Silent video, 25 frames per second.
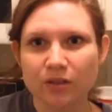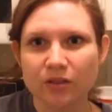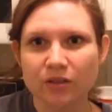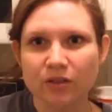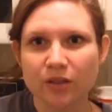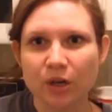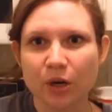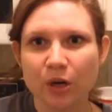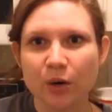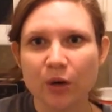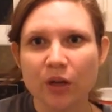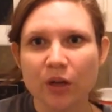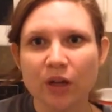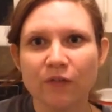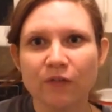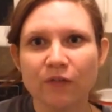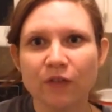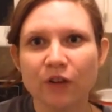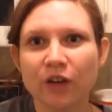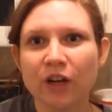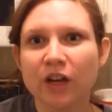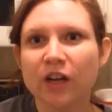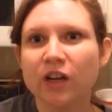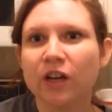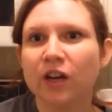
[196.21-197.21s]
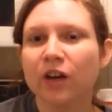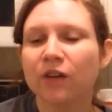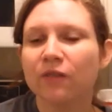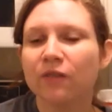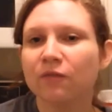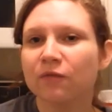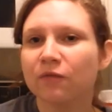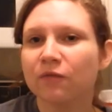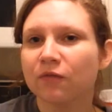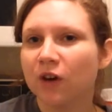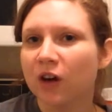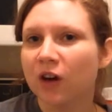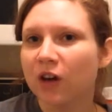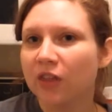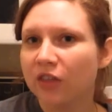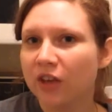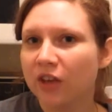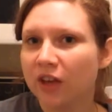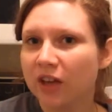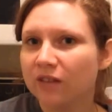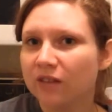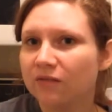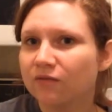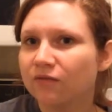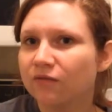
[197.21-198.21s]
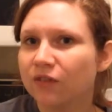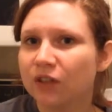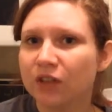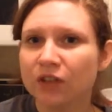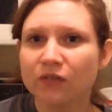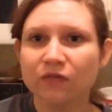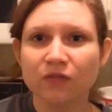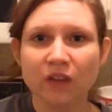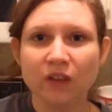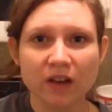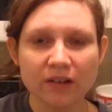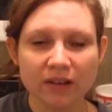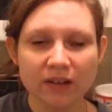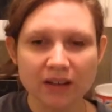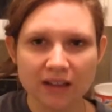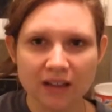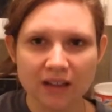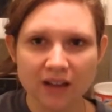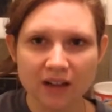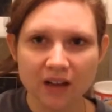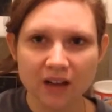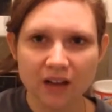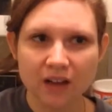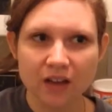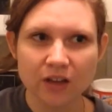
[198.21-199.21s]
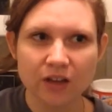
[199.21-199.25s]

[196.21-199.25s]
So if you're gonna froth it for very long,